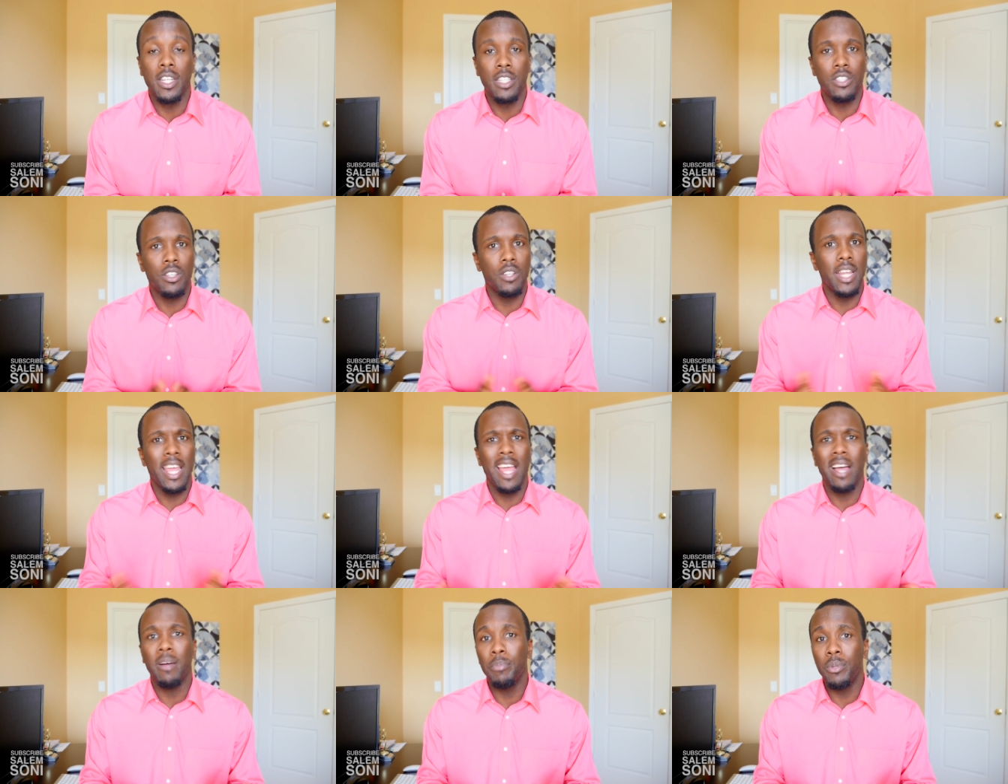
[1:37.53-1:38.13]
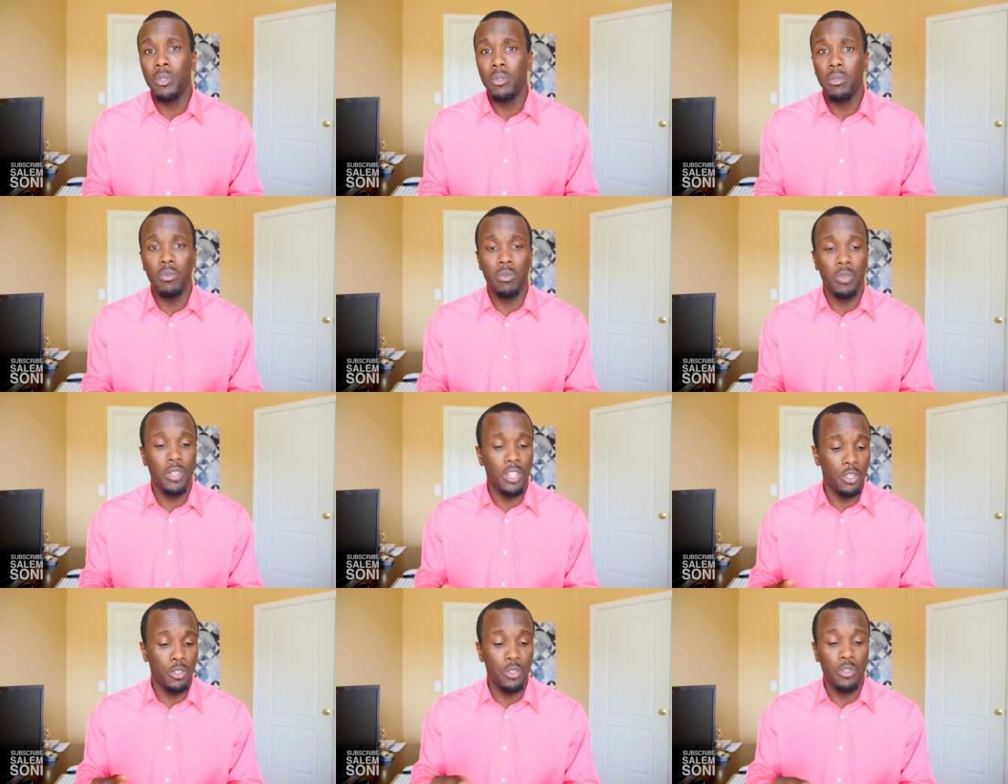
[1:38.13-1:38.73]
That's going to help you
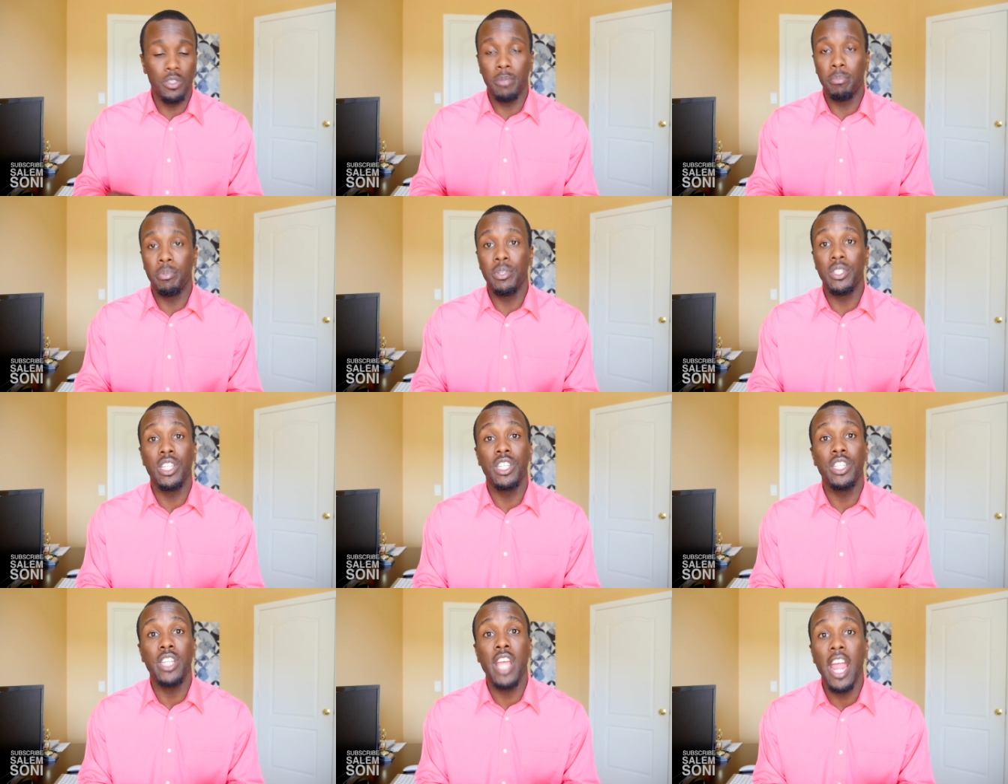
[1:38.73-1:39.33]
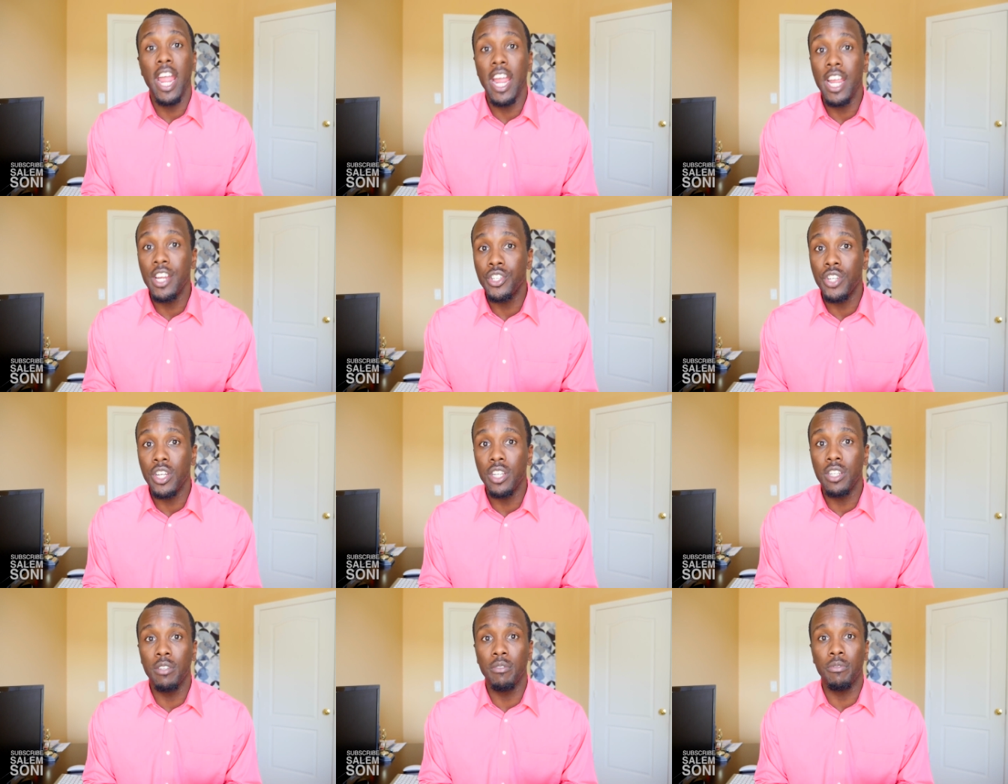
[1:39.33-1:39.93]
whether you're doing a
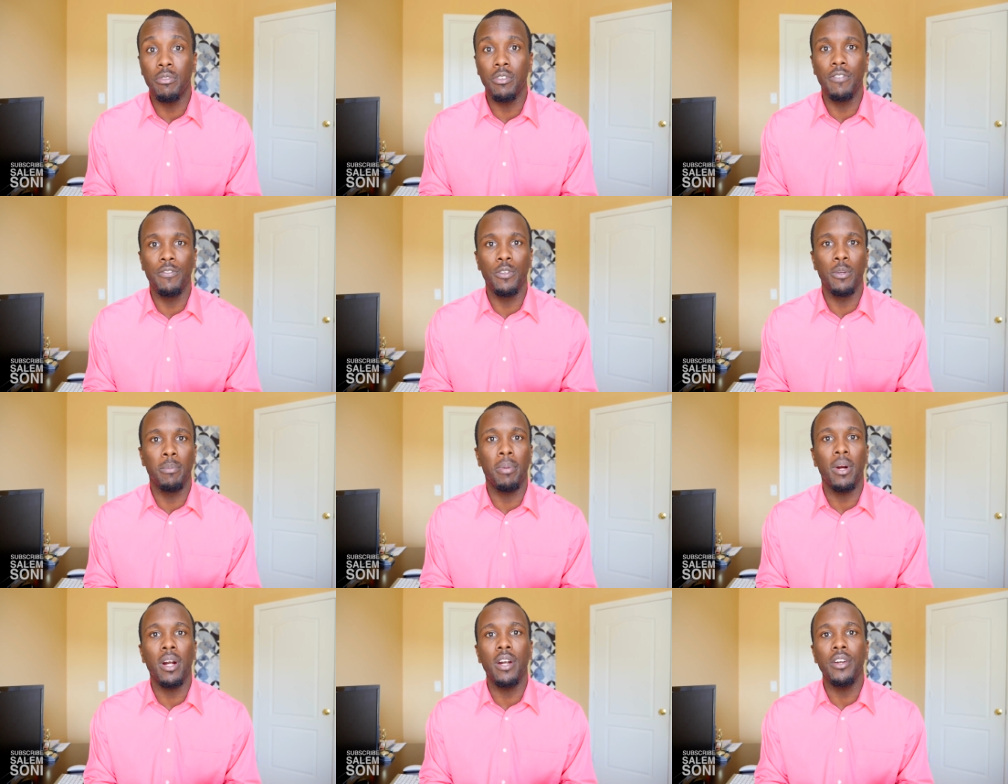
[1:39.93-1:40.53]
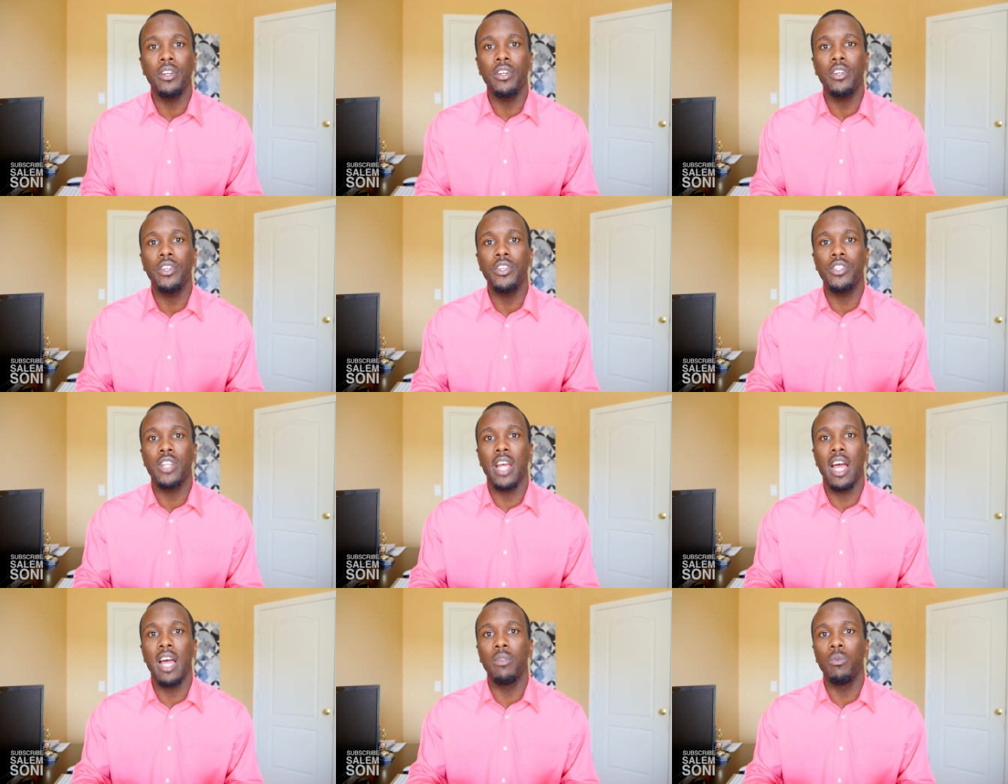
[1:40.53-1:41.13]
presentation in front of your
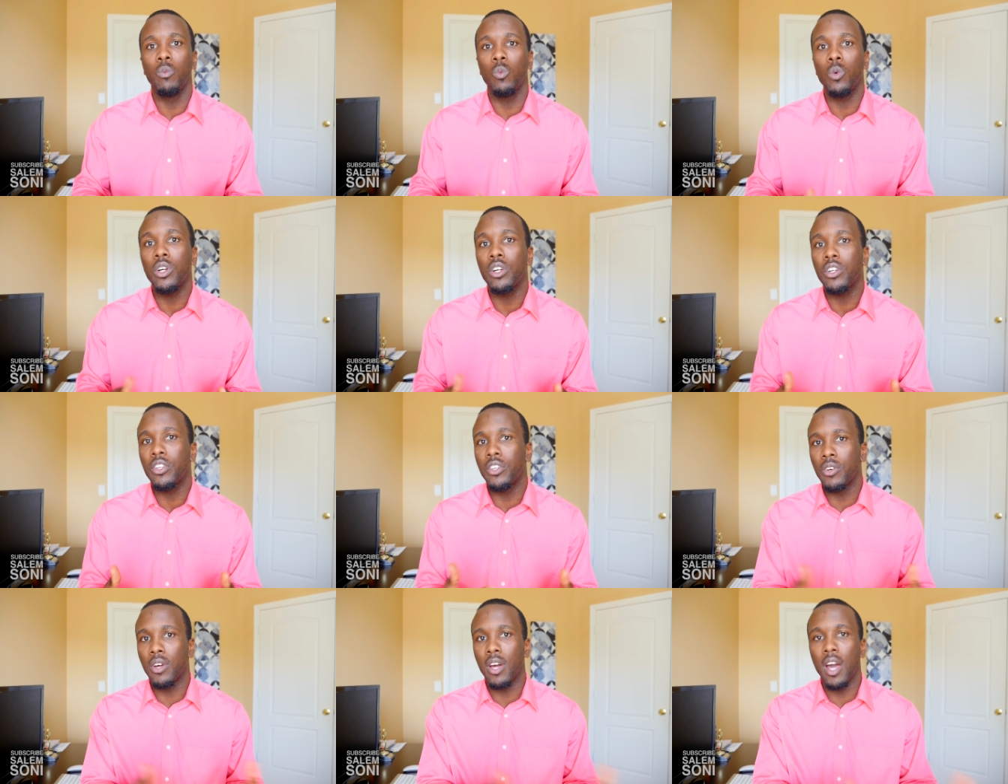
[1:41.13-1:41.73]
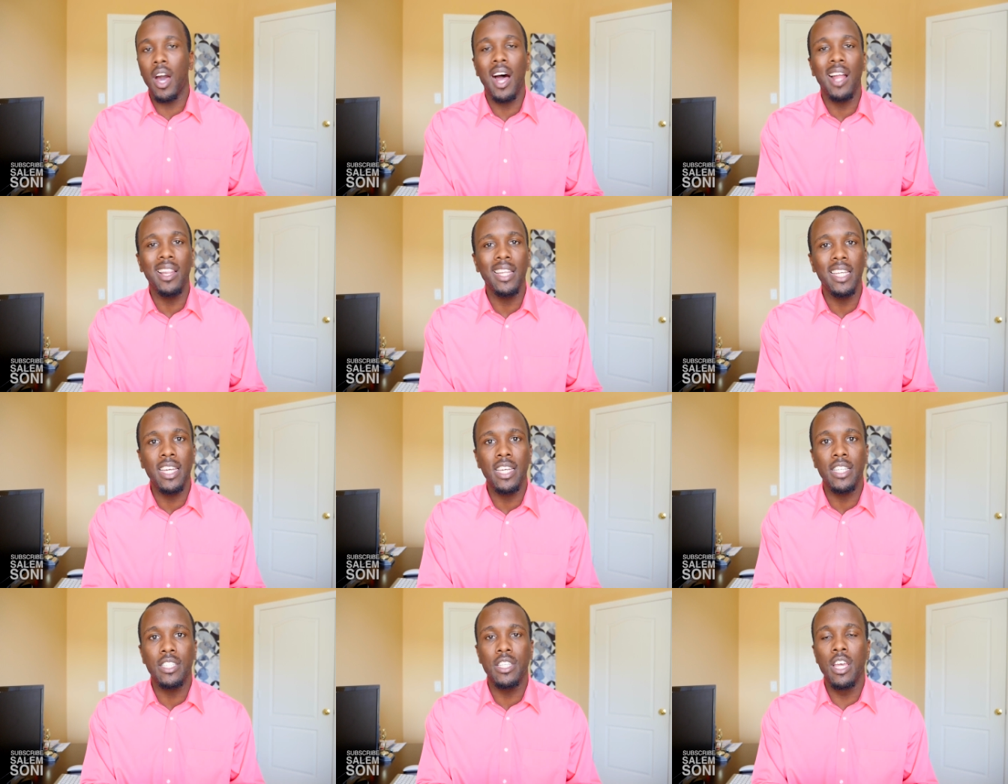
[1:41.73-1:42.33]
partners at work, your
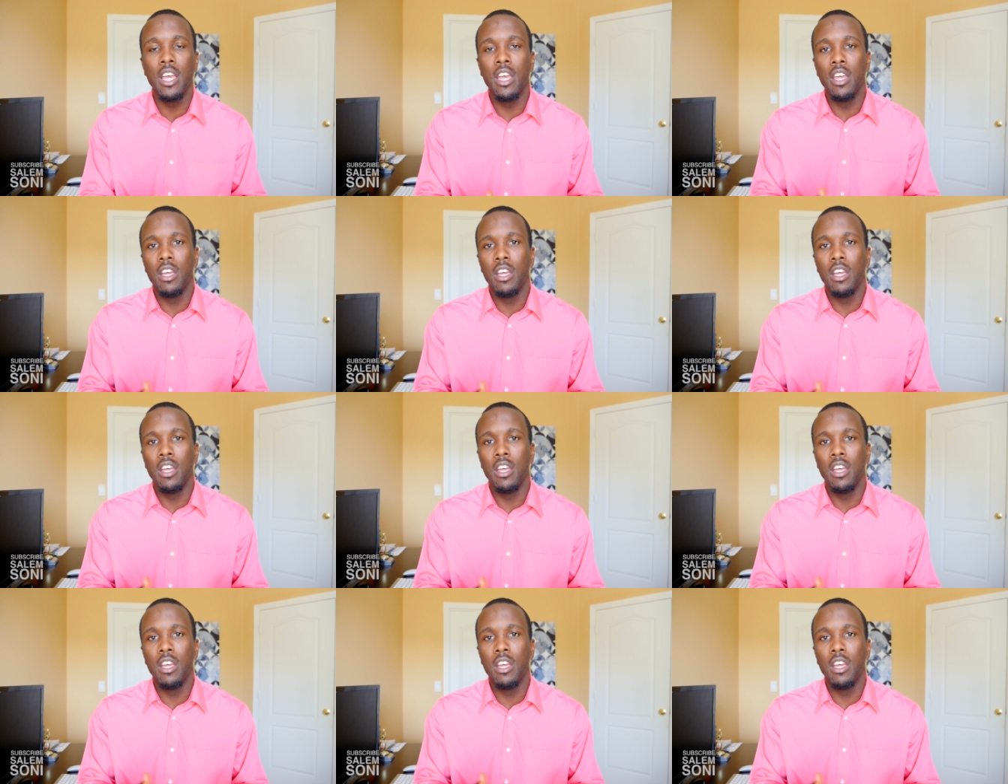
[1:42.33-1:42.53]
colleagues,